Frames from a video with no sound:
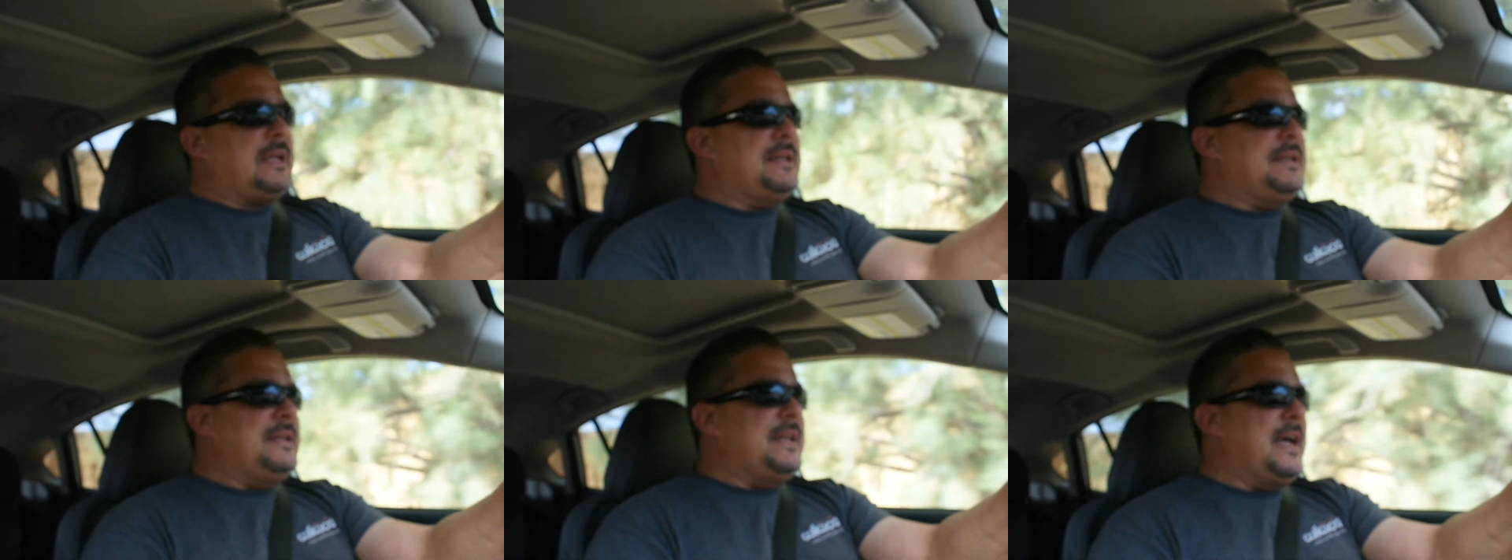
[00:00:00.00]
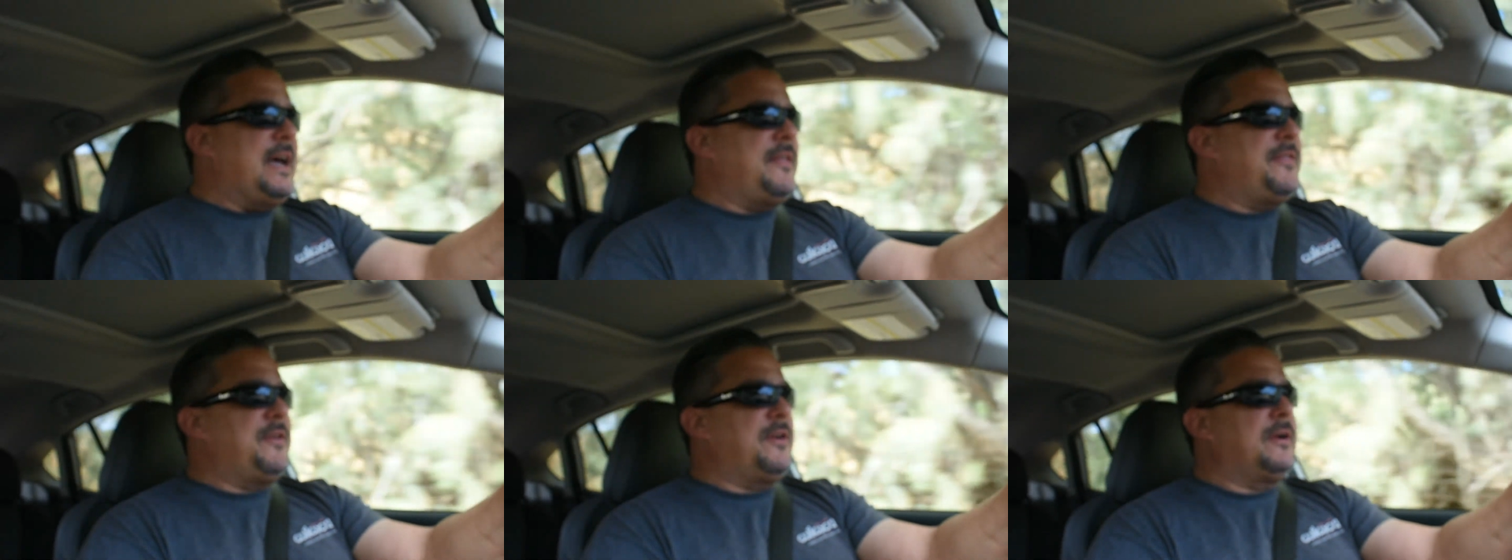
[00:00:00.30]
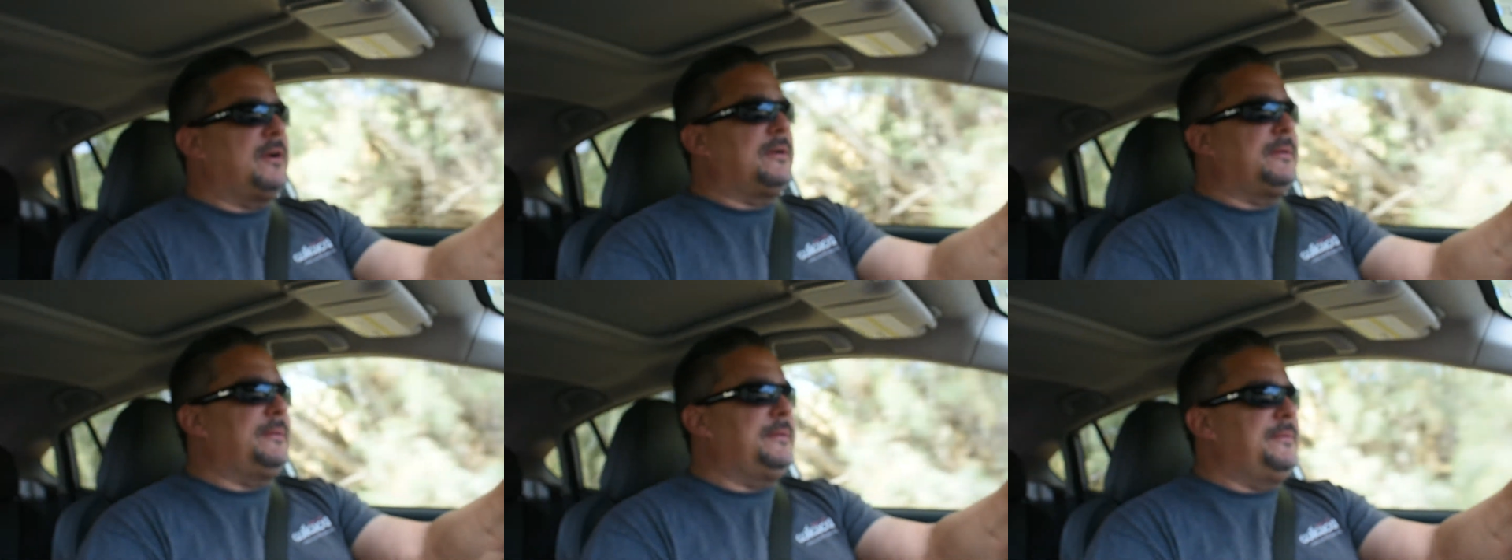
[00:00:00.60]
Now,
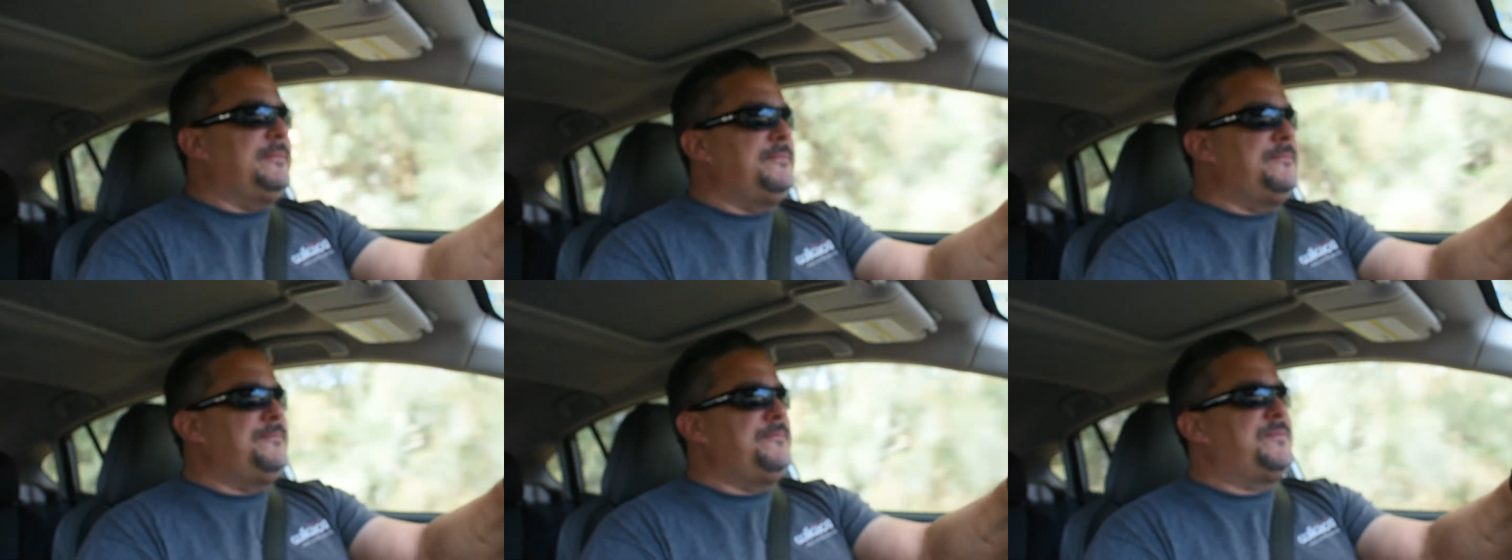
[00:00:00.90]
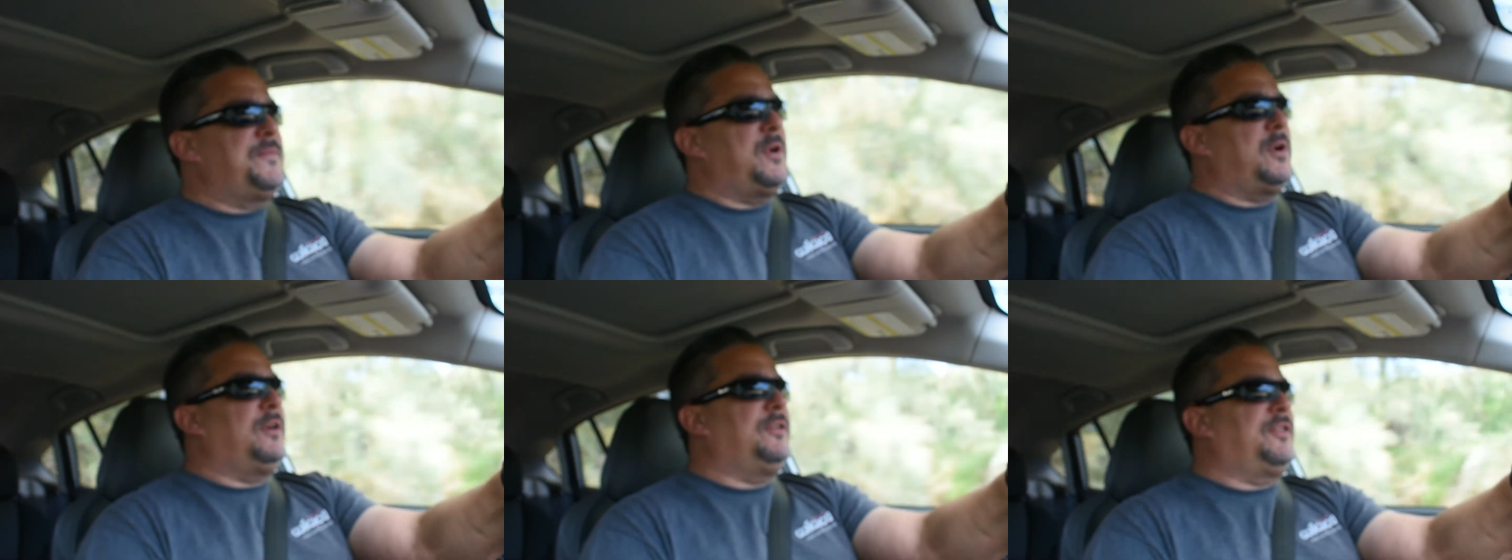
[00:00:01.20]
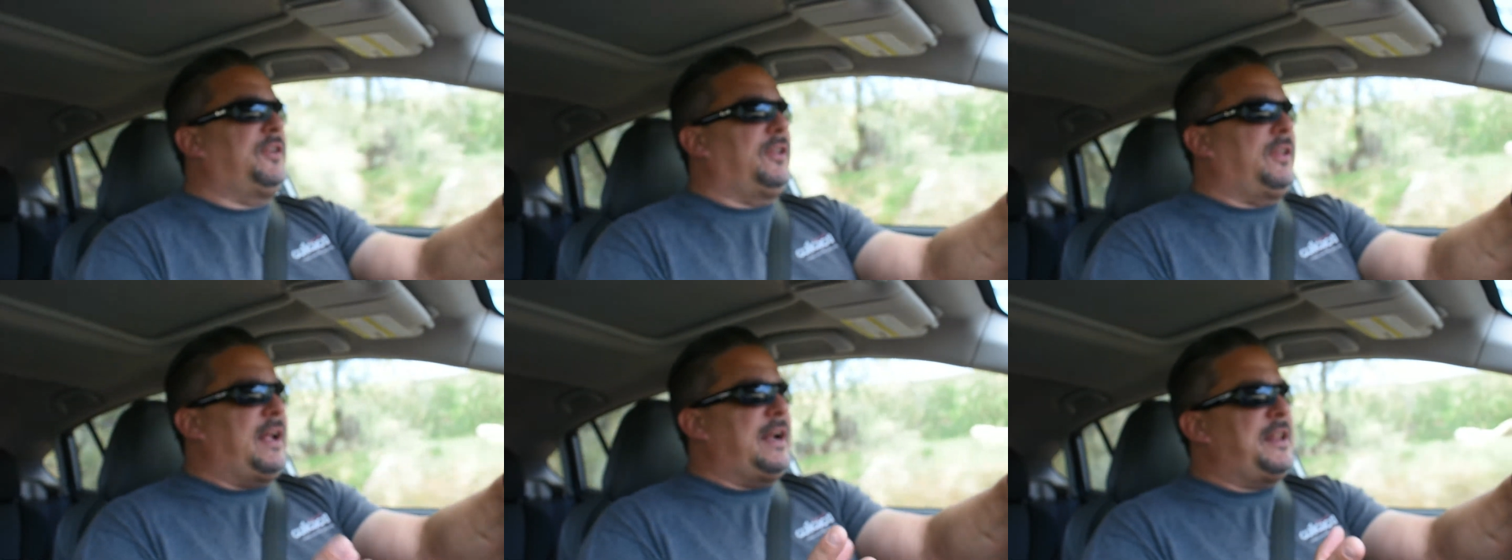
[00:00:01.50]
there's
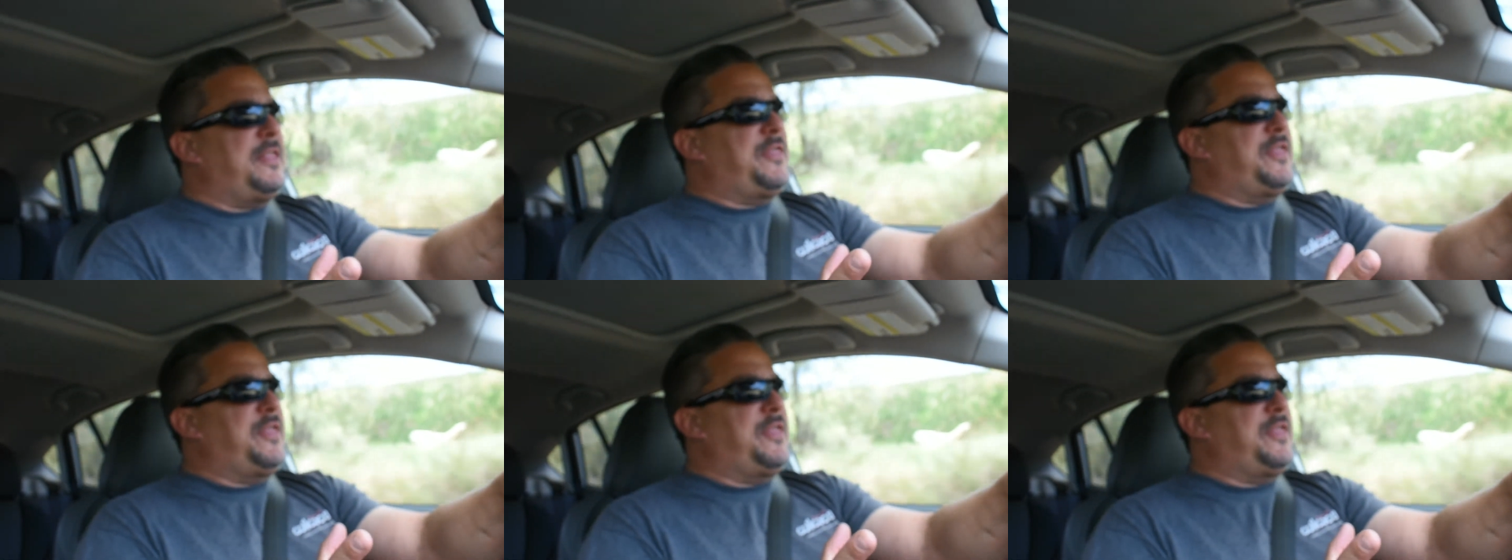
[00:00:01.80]
a lot of